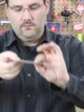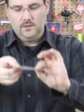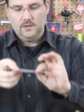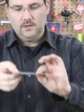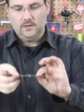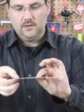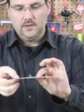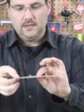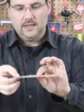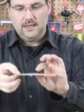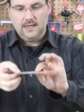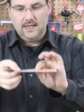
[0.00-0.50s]
when
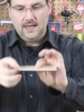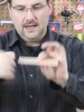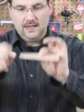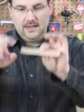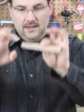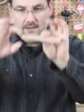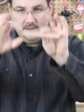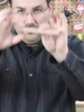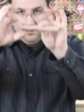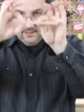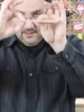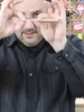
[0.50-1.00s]
looking at
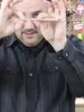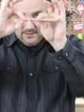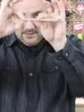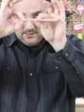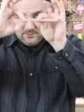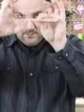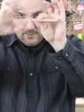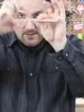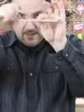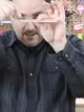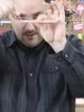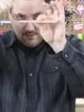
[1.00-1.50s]
it
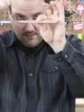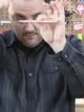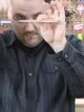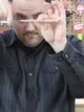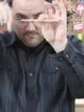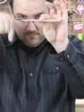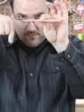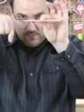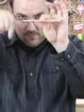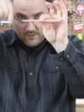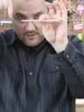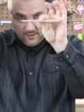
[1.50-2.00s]
this way,
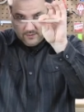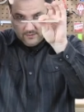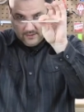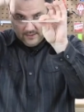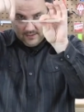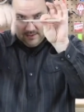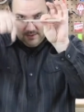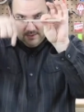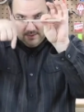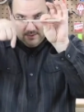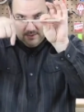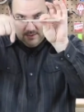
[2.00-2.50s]

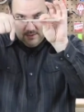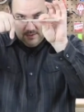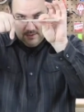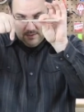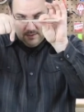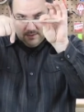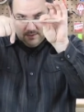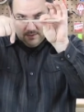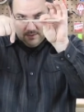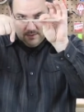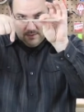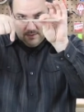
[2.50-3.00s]
vertically,
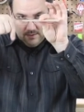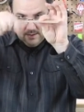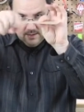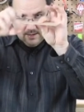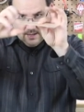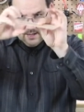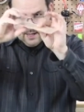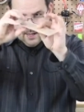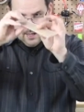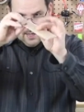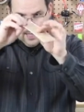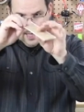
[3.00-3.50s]

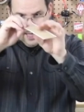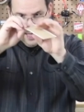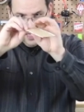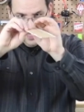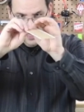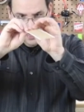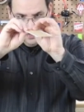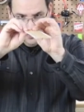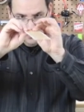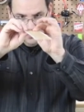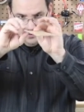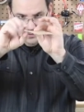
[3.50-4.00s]

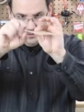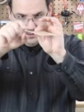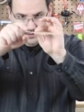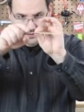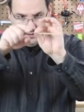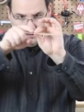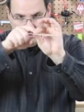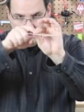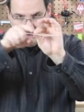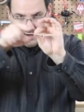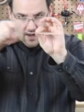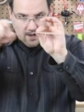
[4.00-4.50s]
and
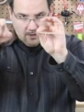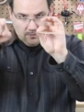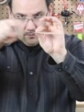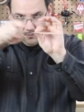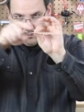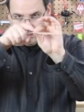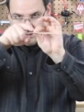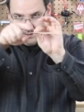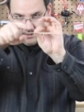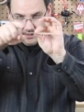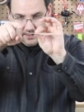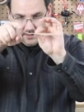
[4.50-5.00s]
not
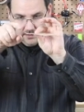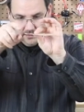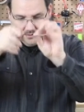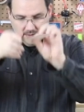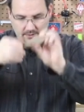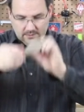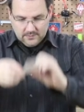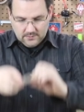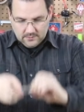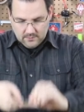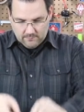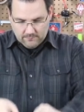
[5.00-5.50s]

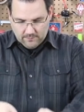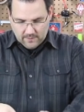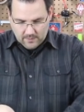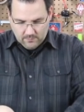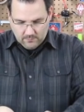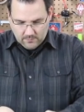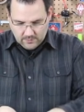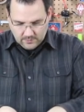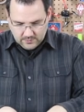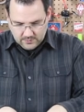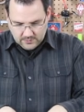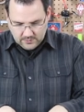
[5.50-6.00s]
horizontally. So if I
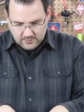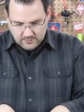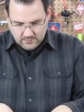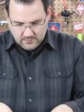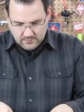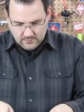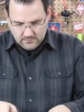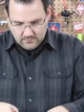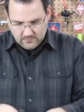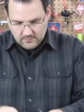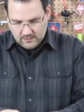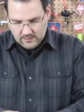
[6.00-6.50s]
were
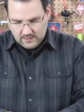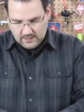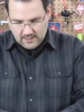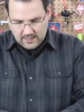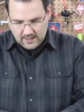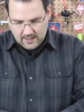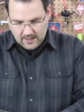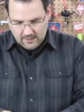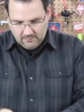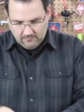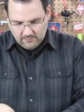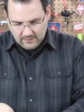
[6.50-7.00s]
to, and
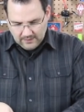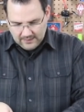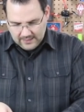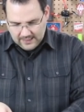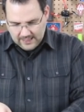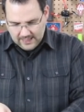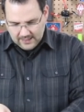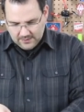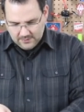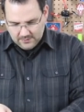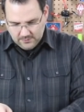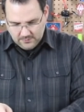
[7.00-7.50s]
I, I really
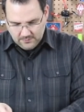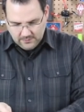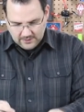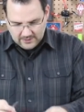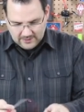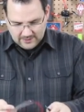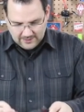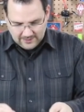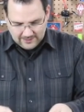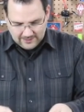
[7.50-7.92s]
can't do this